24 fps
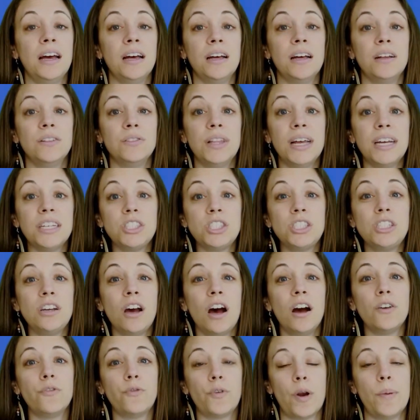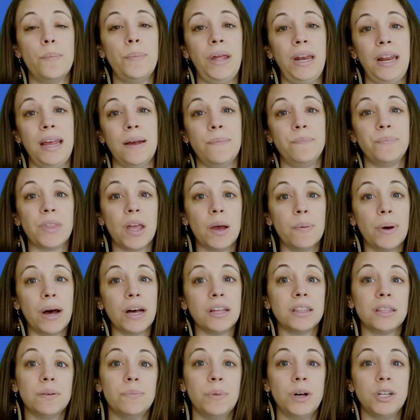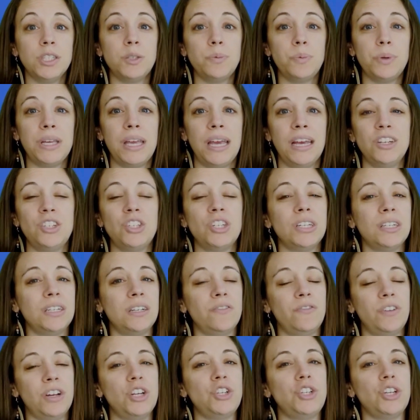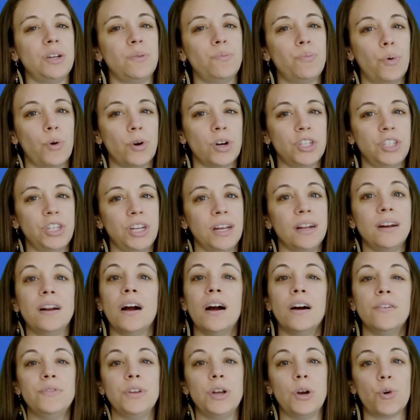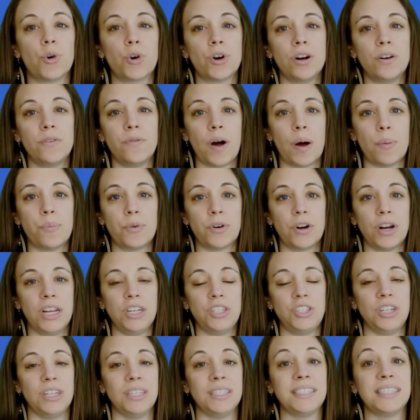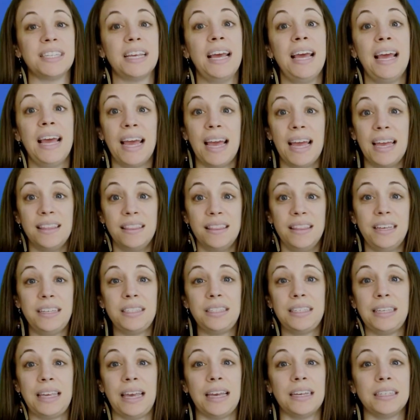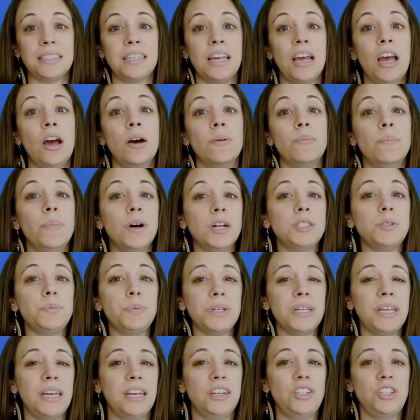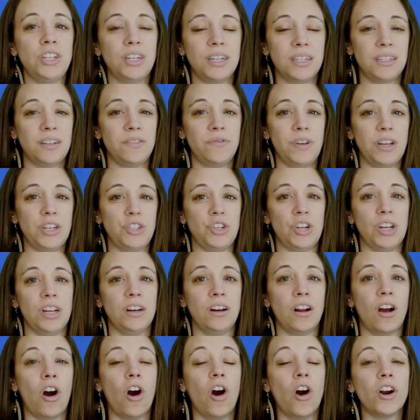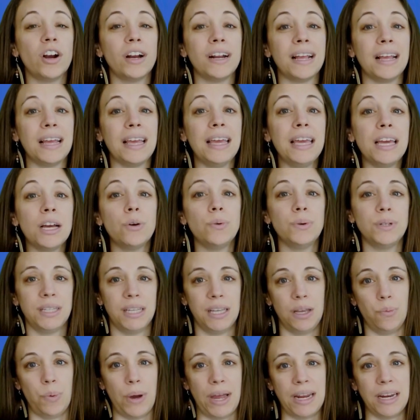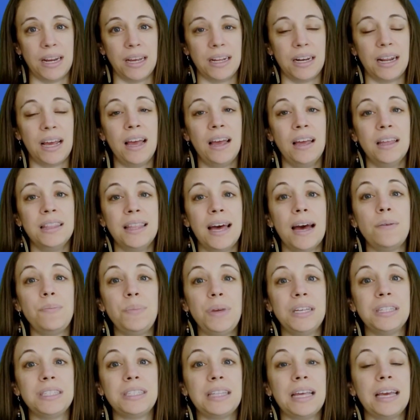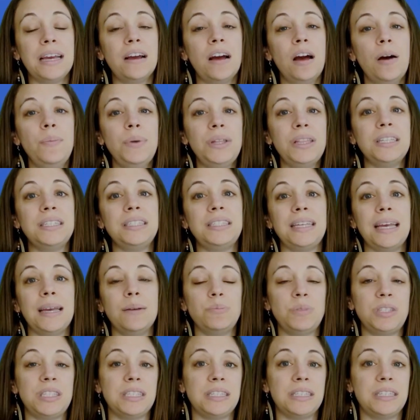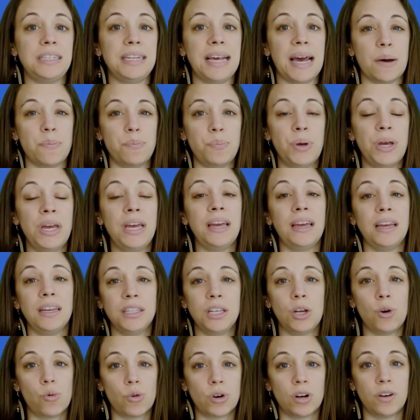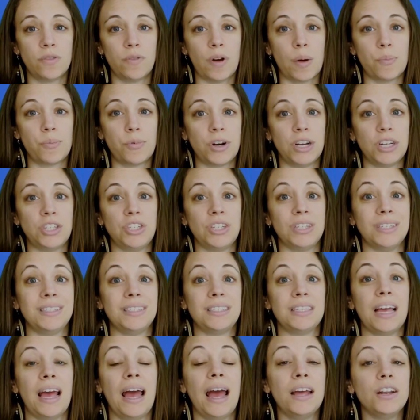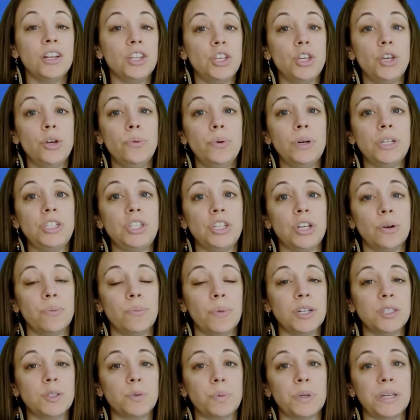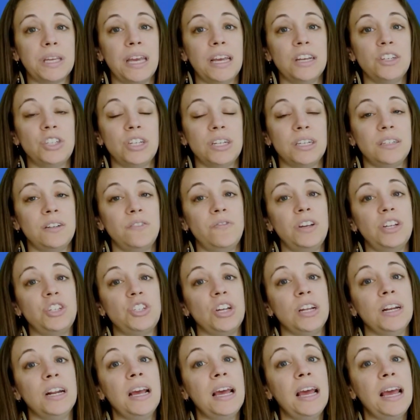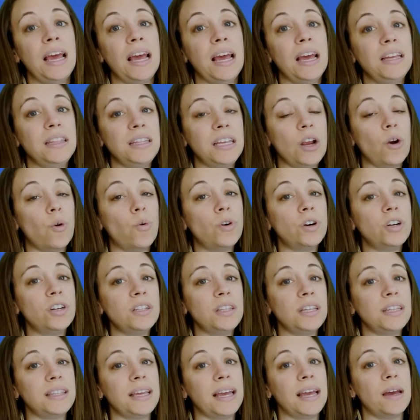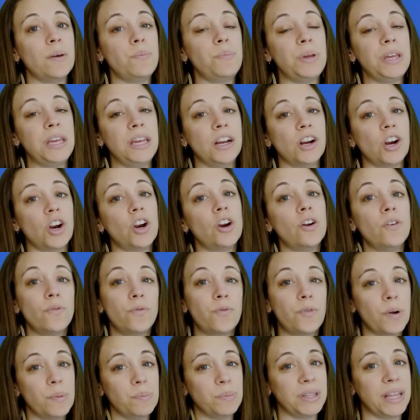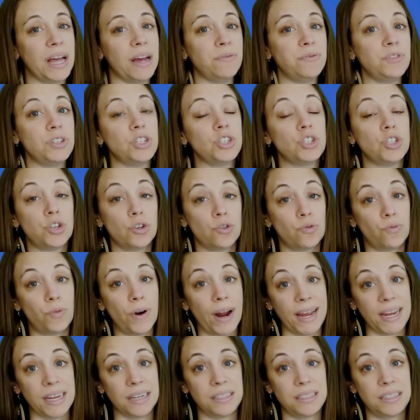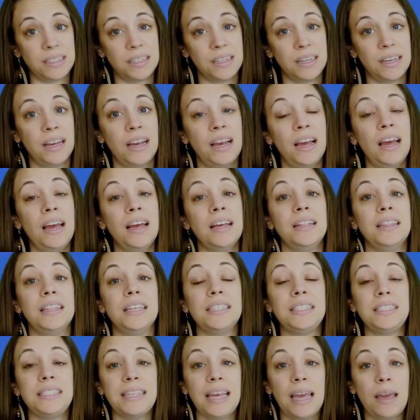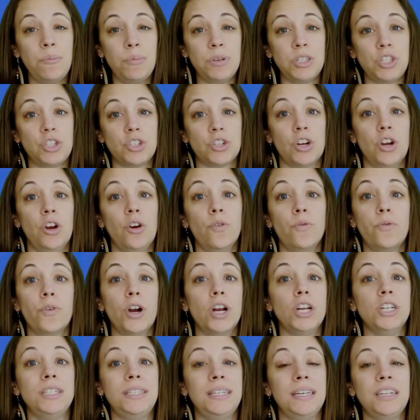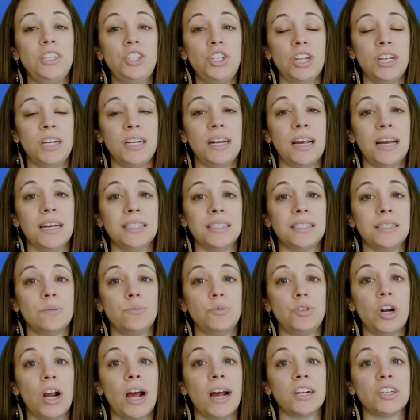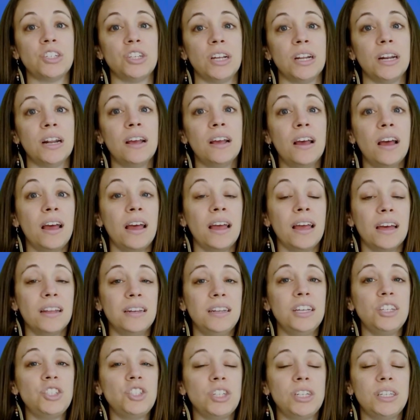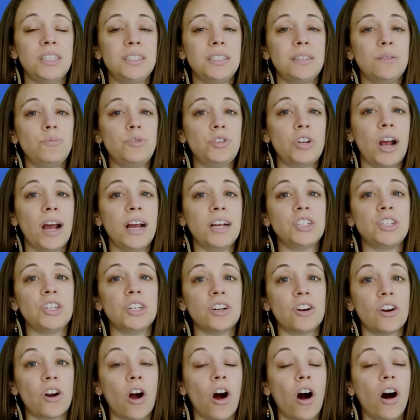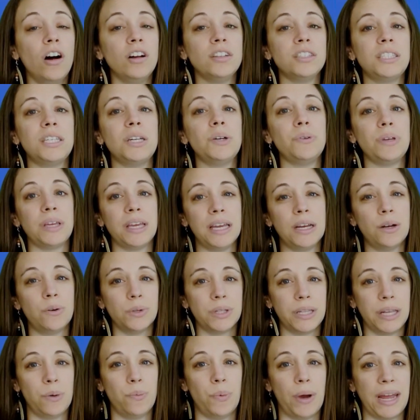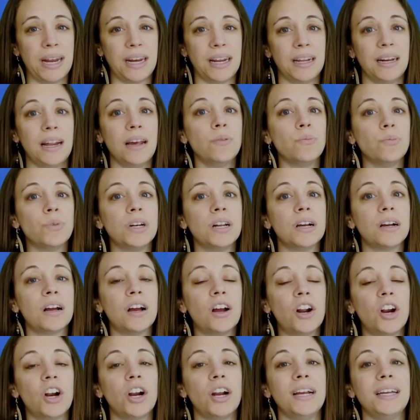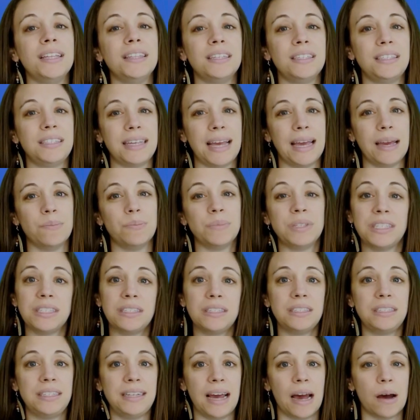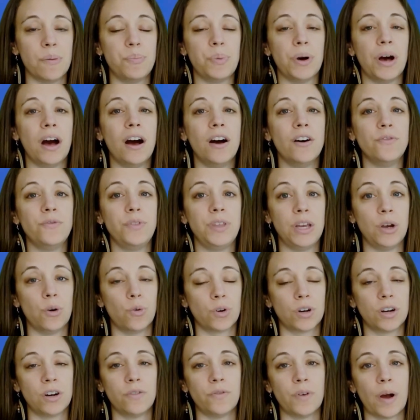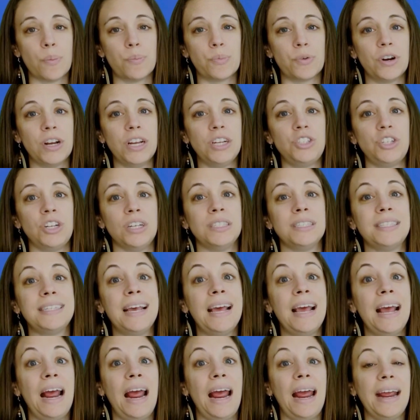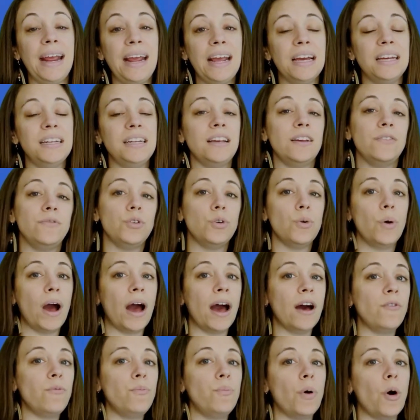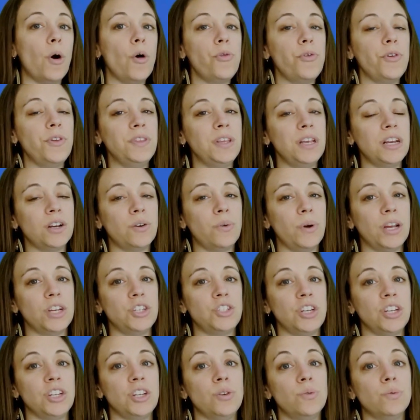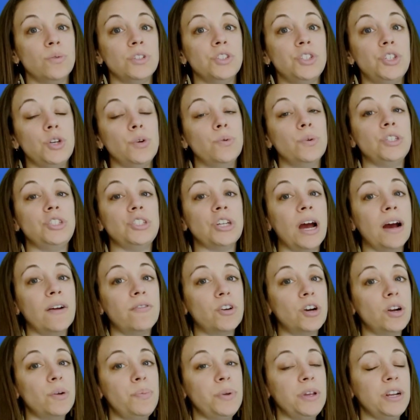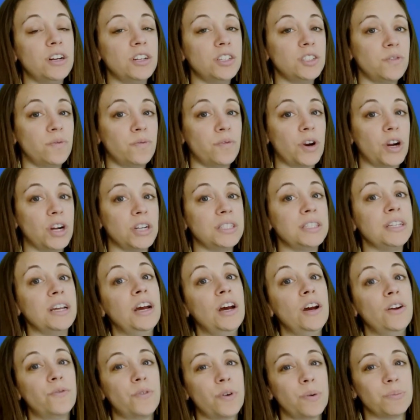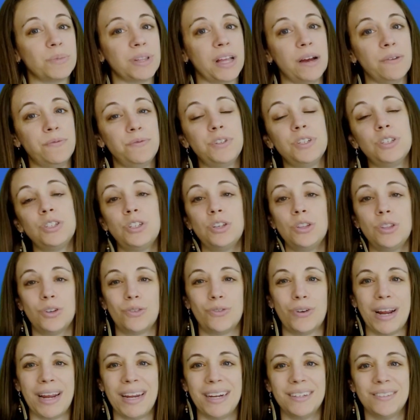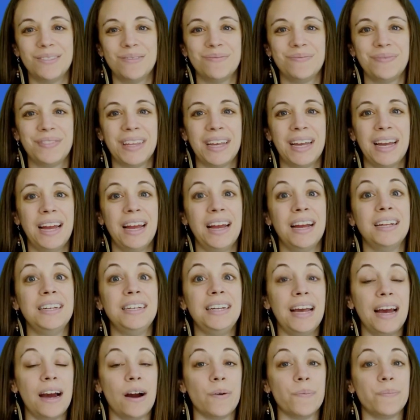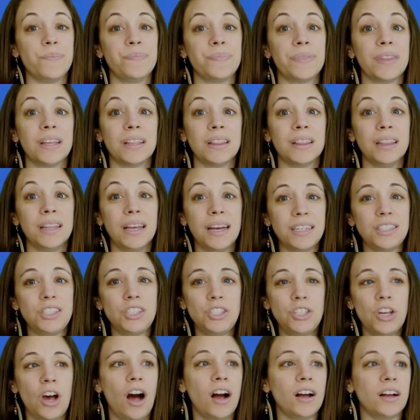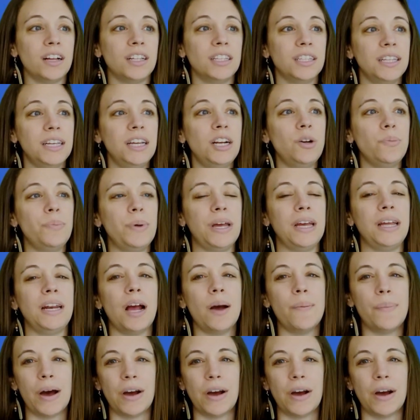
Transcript: Let's talk for a minute about the multiplication and division portion of the order of operations. In this case, multiplication and division are equally weighted. That means they come in the same step in the order of operations. And you would do multiplication and division in the order that they appear from left to right. The same is true for addition and subtraction. Addition and subtraction are also equally weighted and would occur in the same step of the order of operations. And if you have both in the equation, you will do whichever appears first from left to the right. Now, let's talk a little bit about